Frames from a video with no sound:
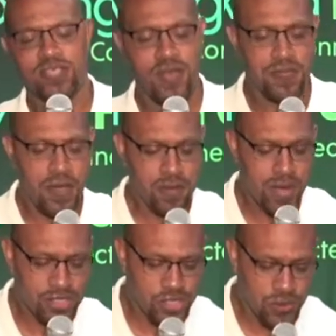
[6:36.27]
And so when I thought
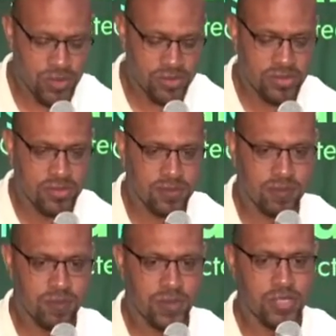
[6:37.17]
about
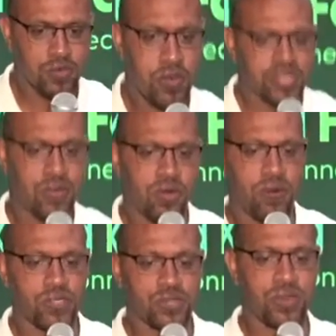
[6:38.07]
choices, because we made the
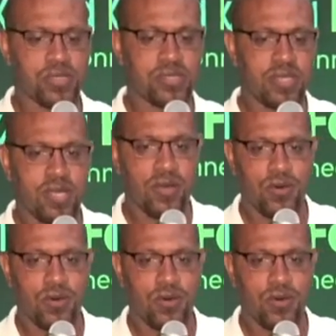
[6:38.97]
wrong choice,